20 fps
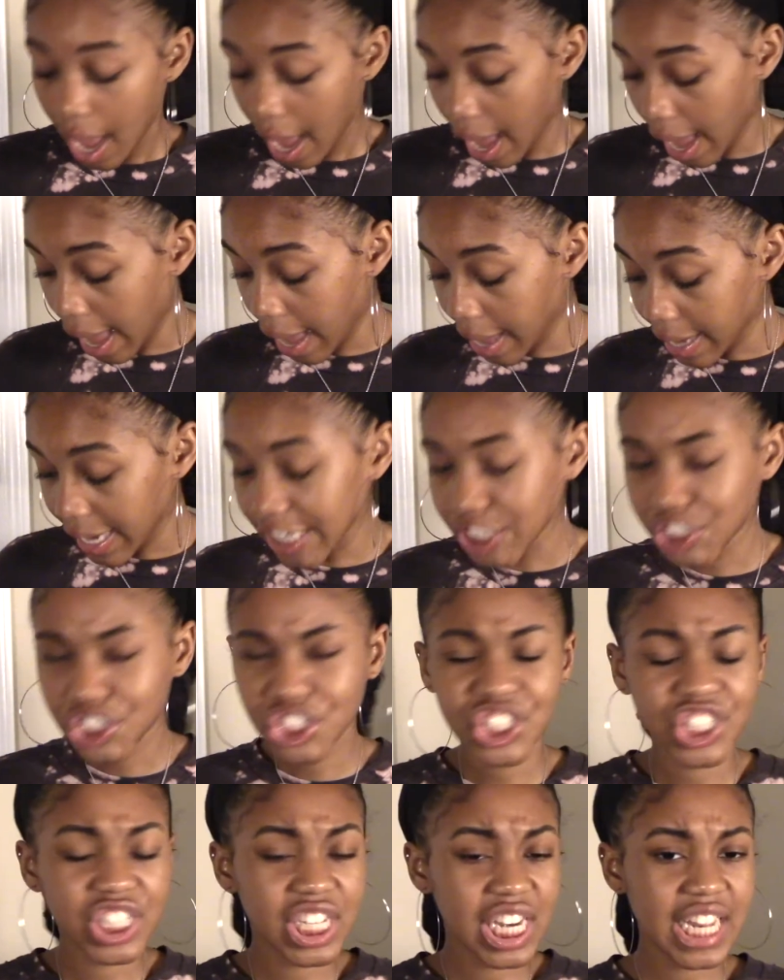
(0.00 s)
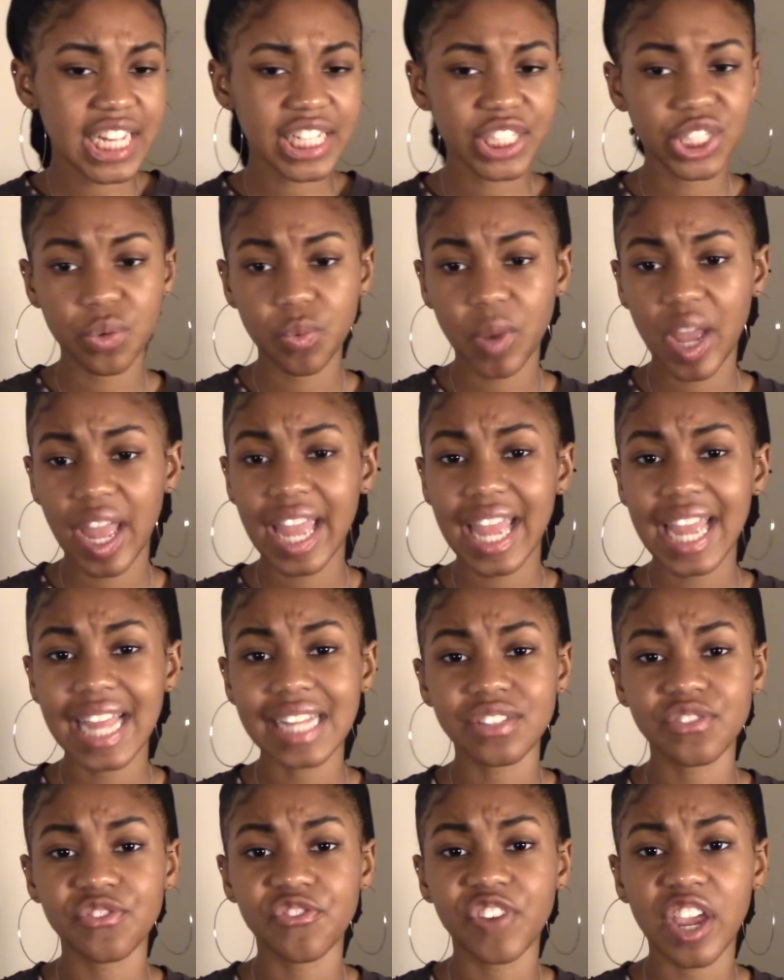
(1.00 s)
And it's just an easy way.
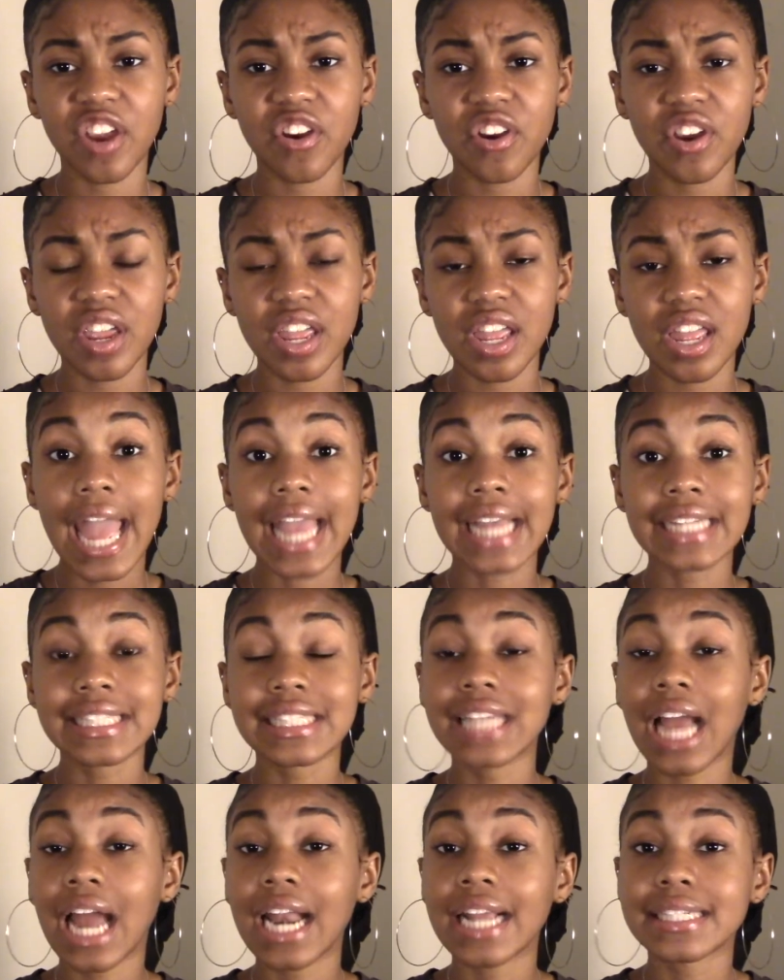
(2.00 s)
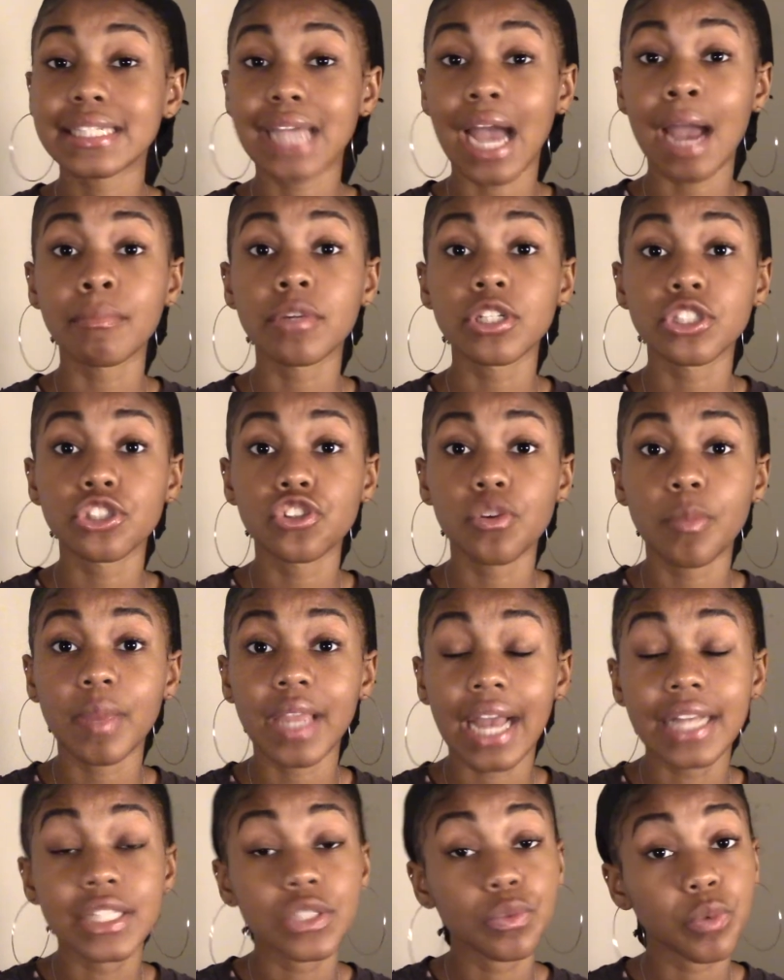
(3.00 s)
It's not as time consuming
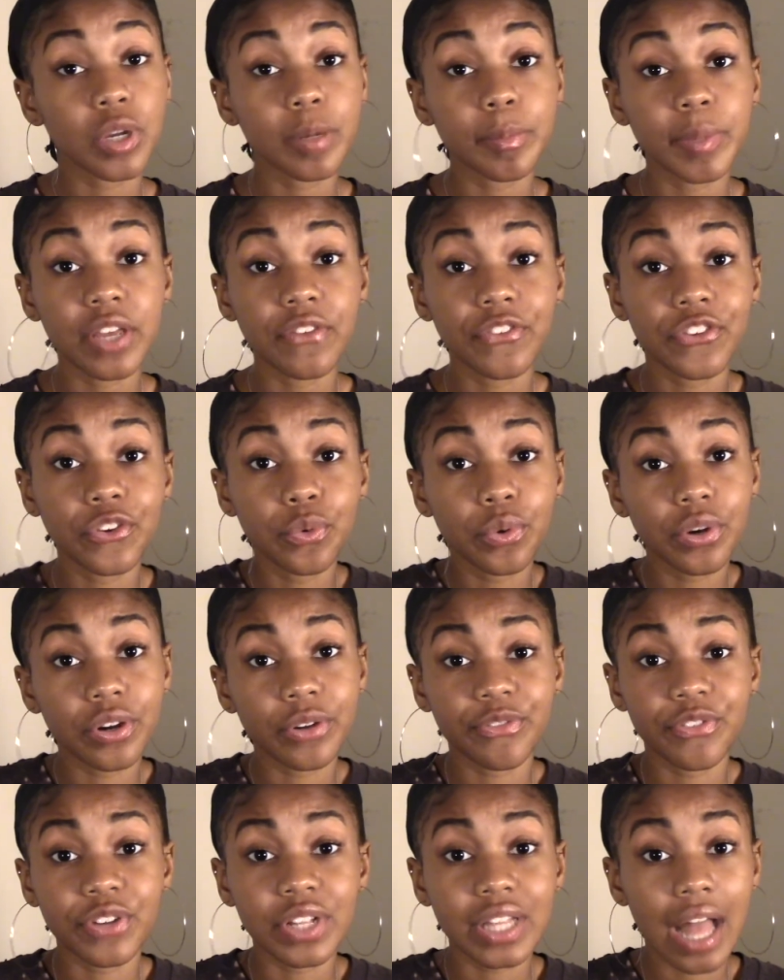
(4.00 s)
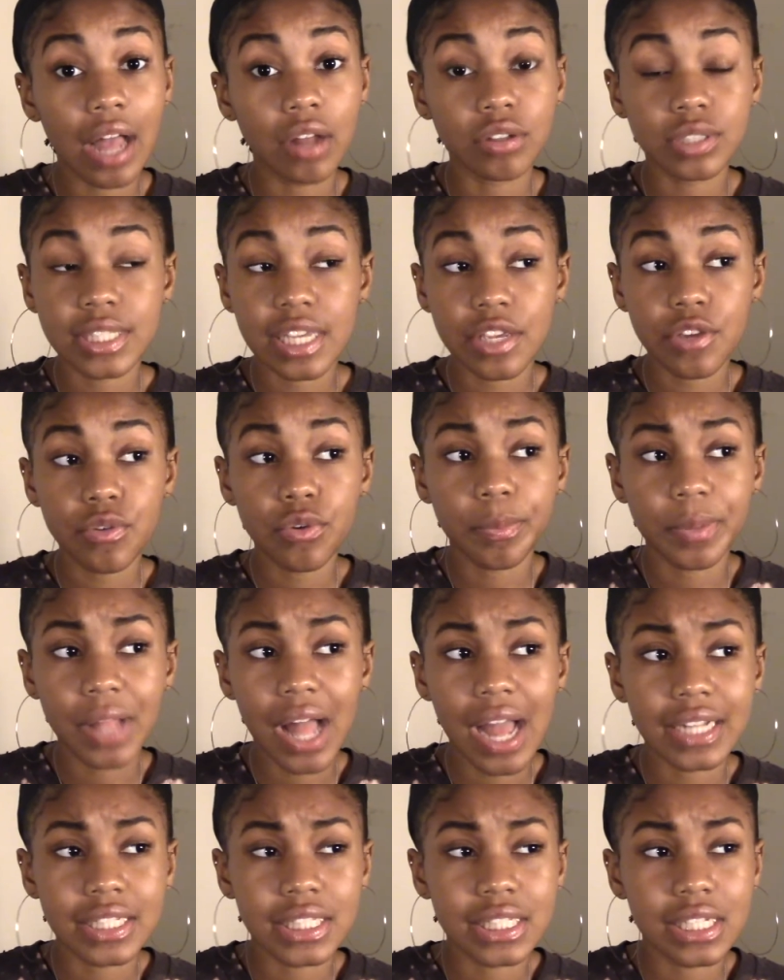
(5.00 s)
as it would be if you were to fill out, say you were
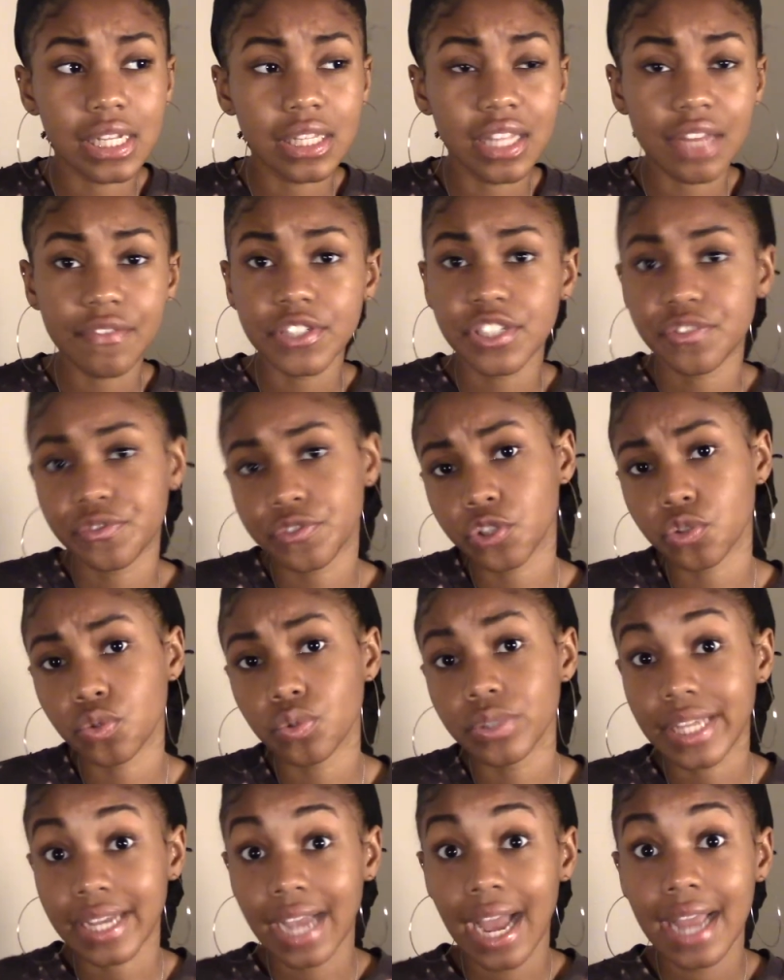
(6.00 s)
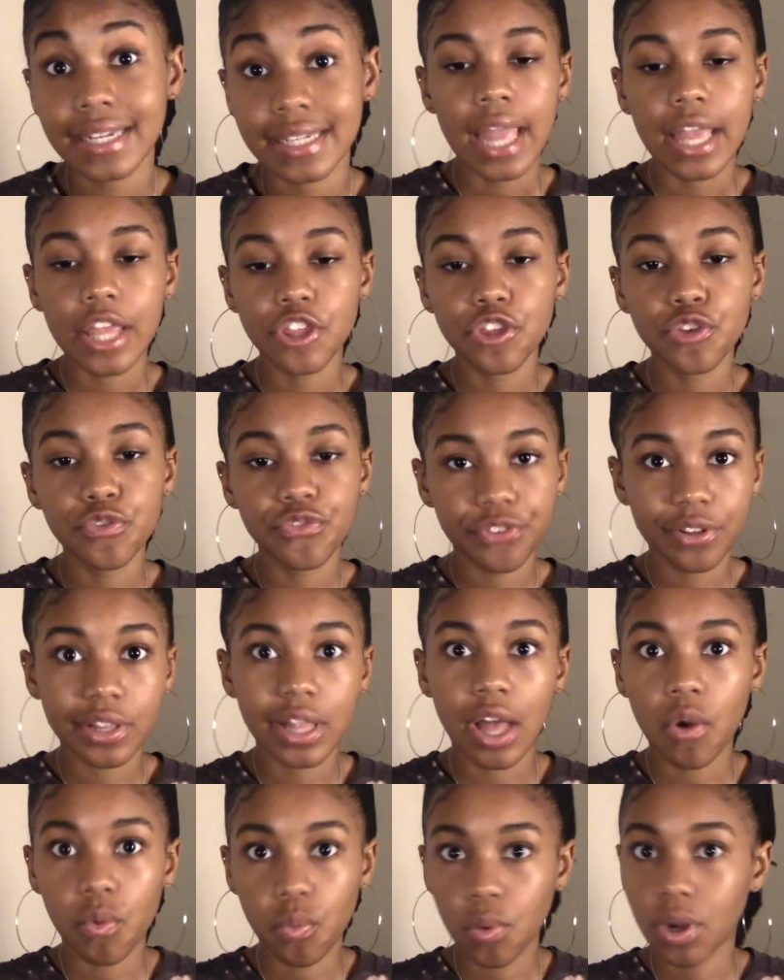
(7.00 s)
applying to 11 different schools like I did. You fill
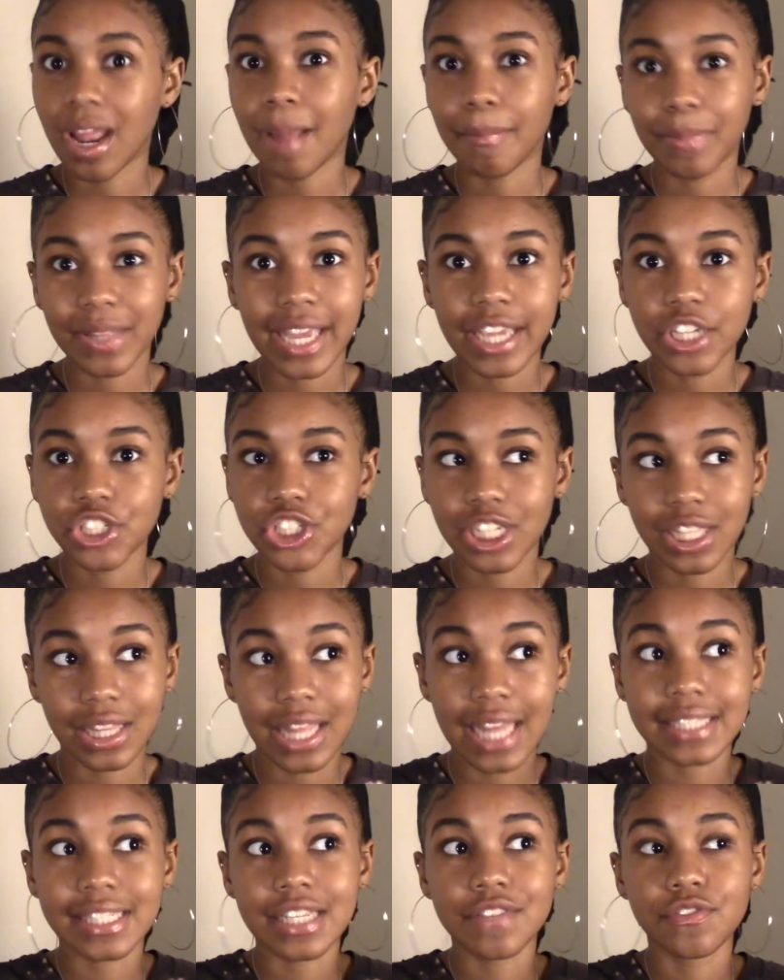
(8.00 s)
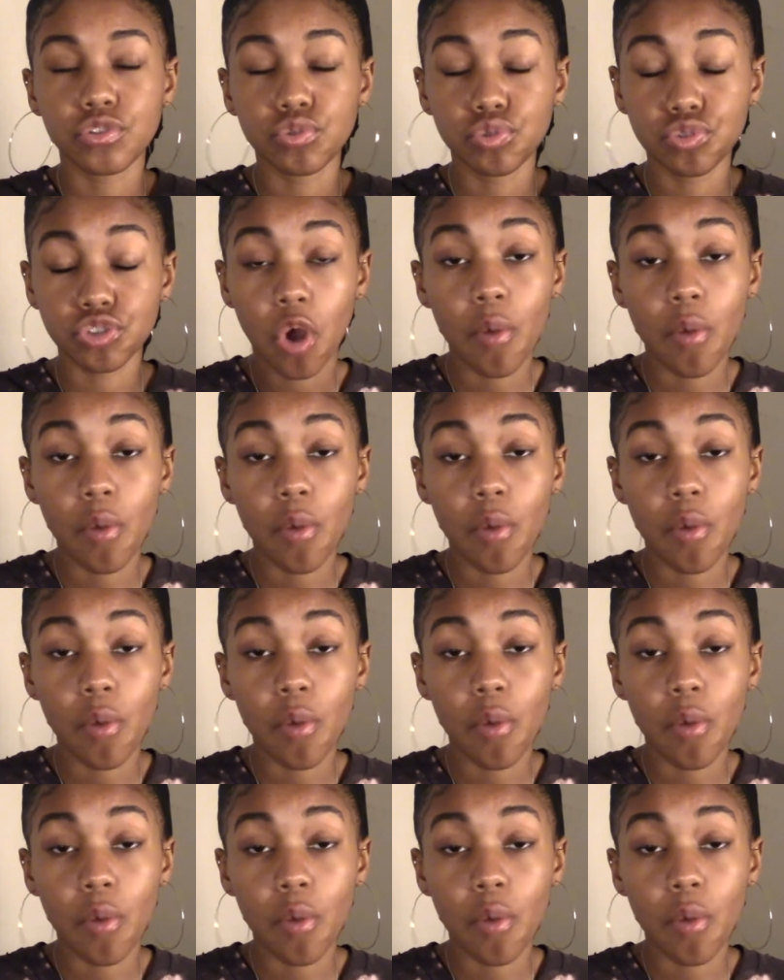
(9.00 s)
out one application and that saves you so